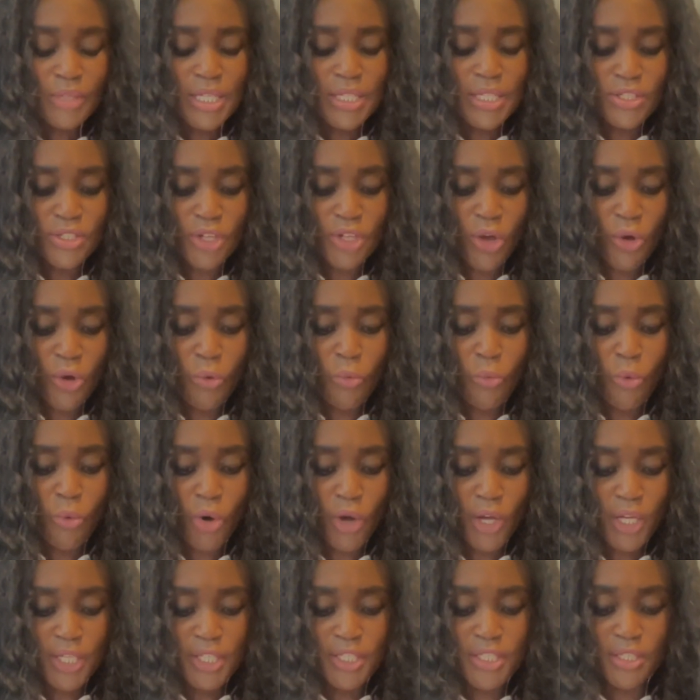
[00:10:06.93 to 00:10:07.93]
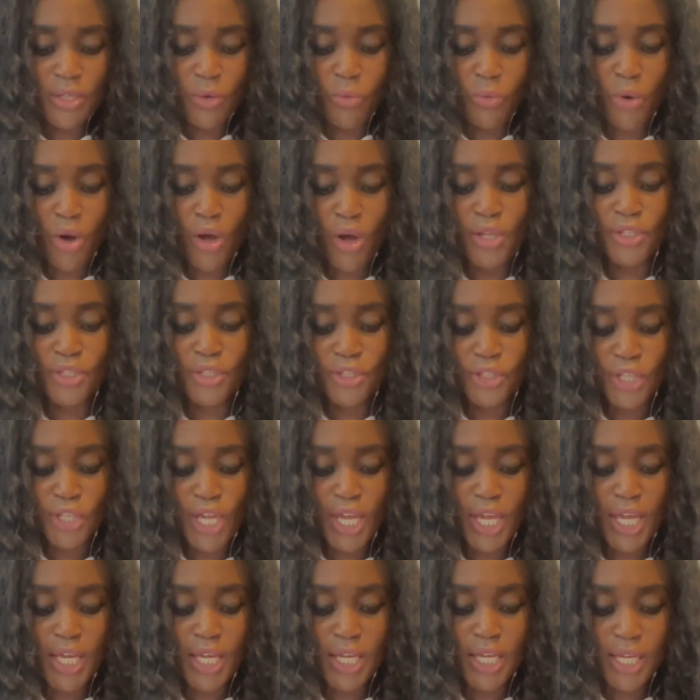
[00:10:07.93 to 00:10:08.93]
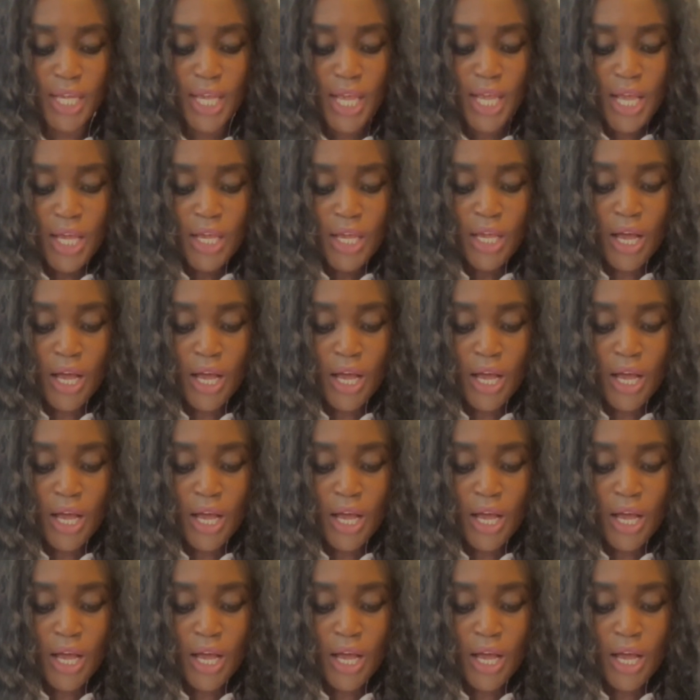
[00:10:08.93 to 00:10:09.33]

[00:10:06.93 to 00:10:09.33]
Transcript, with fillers: So, what is the one thing